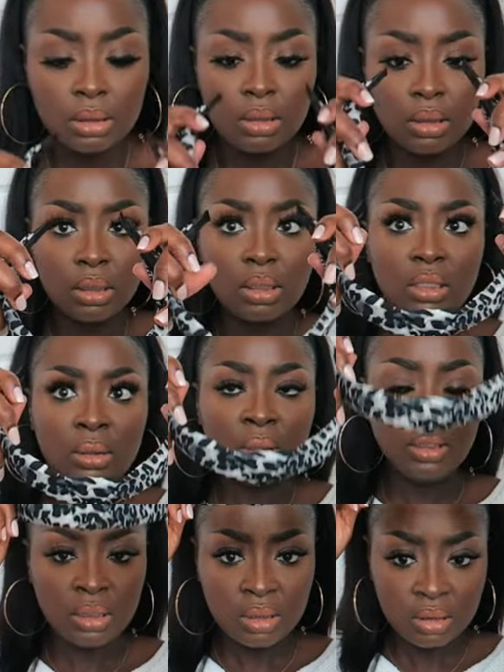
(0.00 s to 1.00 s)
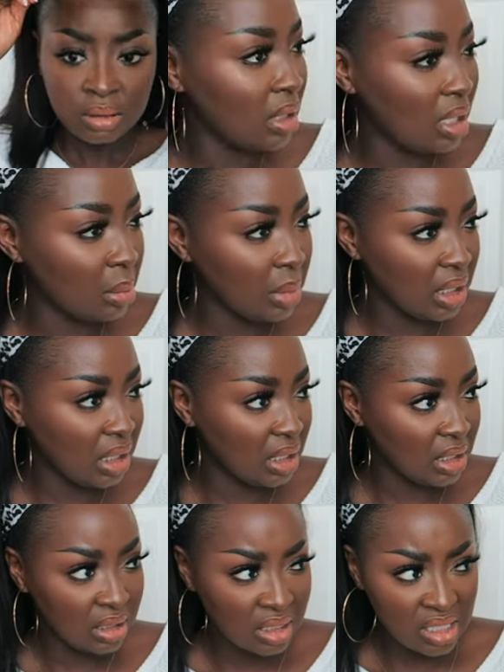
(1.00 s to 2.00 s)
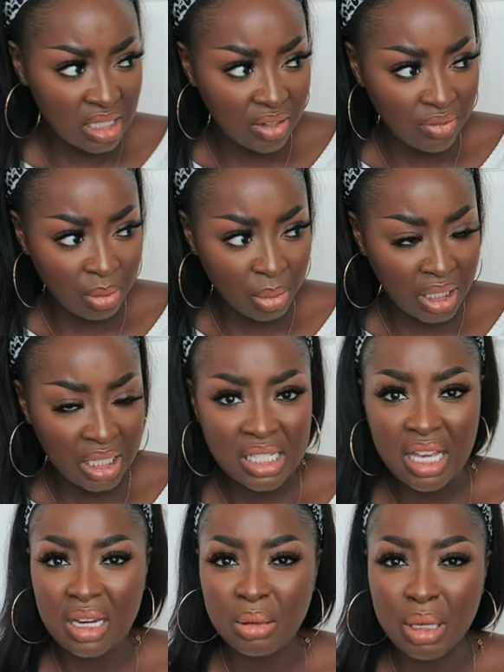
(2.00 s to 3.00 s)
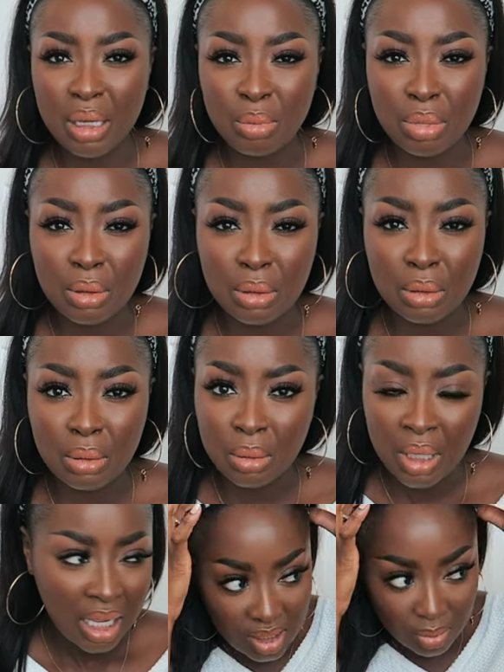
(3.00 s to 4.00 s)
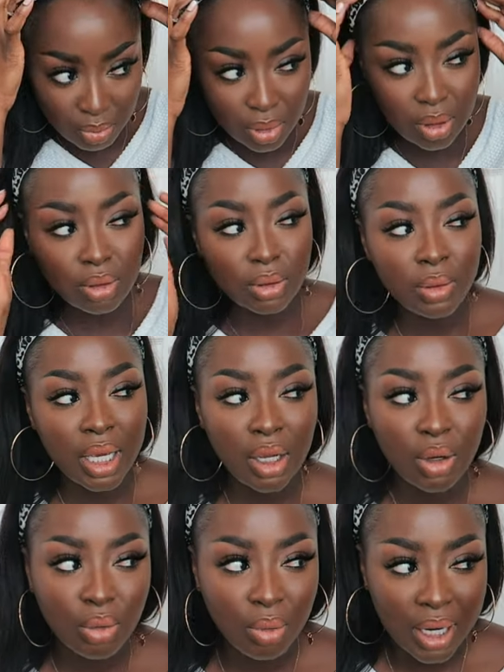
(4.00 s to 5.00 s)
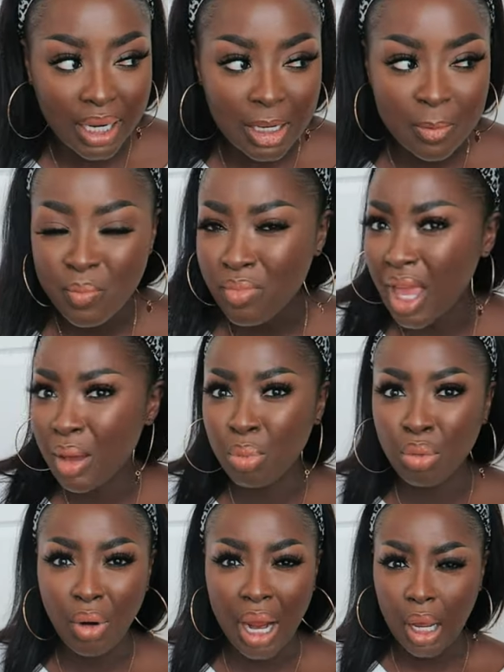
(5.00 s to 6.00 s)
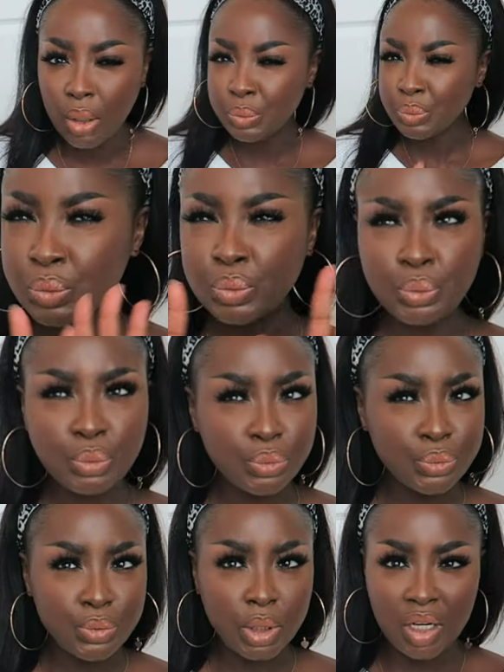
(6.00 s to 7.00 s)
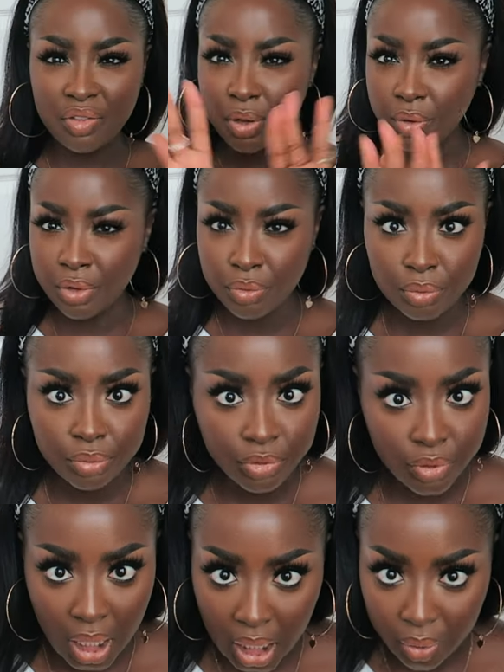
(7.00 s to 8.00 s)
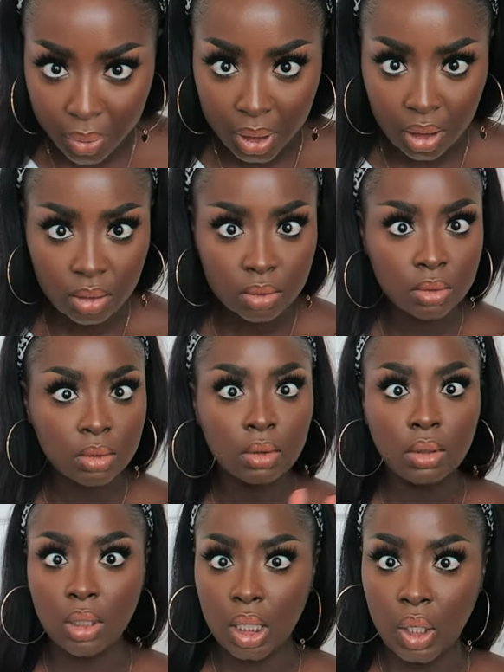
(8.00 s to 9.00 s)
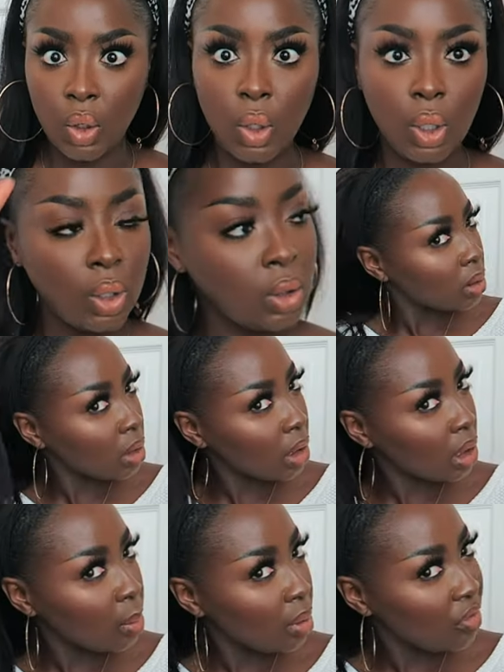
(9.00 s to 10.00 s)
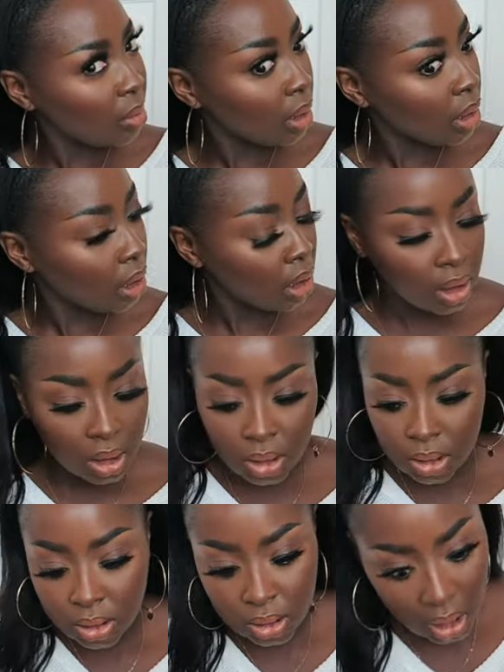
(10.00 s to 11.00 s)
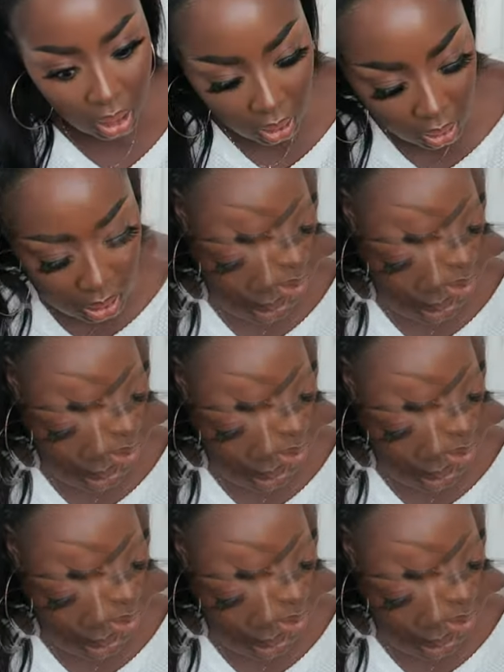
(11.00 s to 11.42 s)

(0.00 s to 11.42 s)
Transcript: You know, I mean, it's not for me. It's kind of like blue. It's like blue and gray and brown. Not very flattering at all. Not gonna be for me. Not at all.